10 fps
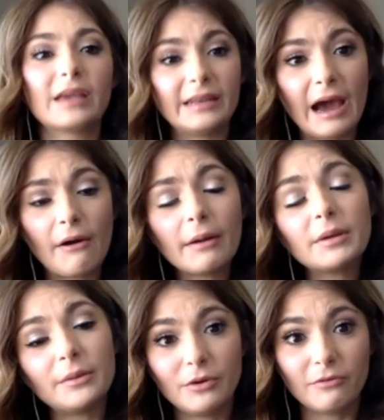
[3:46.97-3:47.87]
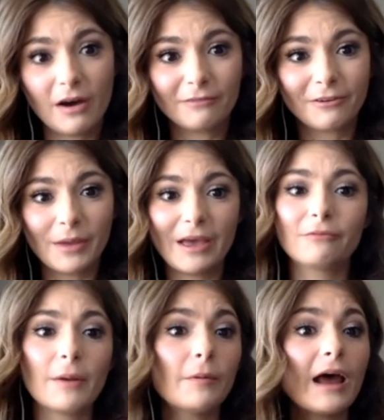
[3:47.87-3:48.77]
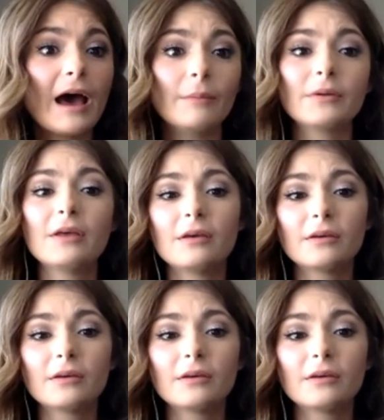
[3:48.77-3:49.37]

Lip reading: And now I'm going to move on from it. Rip it up,